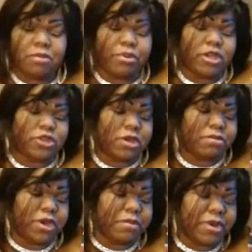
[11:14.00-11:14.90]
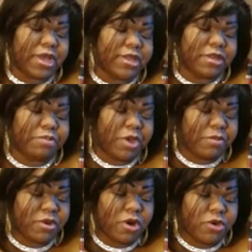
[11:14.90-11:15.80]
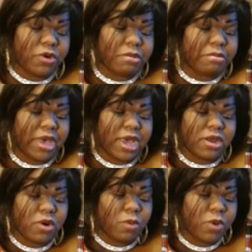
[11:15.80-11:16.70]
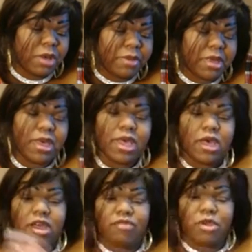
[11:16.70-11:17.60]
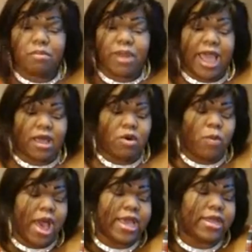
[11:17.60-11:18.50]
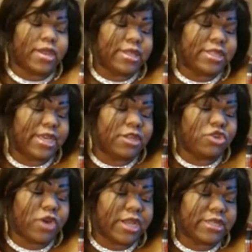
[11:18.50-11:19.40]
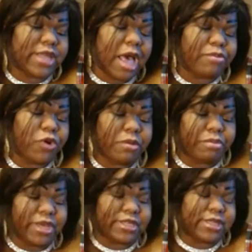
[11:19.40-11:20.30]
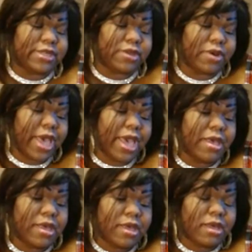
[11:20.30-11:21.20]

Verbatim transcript: a picture up there, because if people know you're a man or a woman, if you're black or white, they tend to try to stop your business, okay?